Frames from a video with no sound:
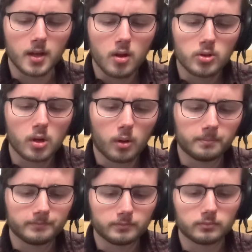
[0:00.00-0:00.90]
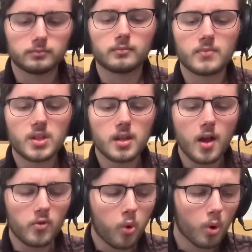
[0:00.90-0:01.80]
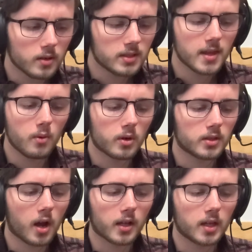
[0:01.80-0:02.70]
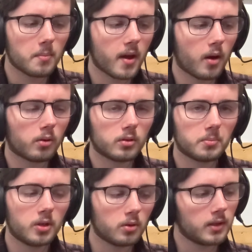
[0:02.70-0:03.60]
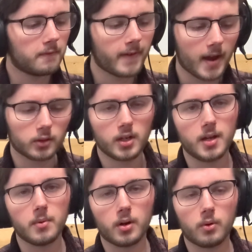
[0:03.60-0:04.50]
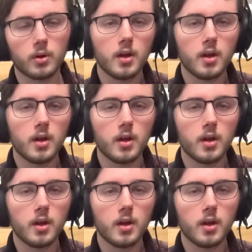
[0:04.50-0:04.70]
So of course they were talking about purely factory ammo,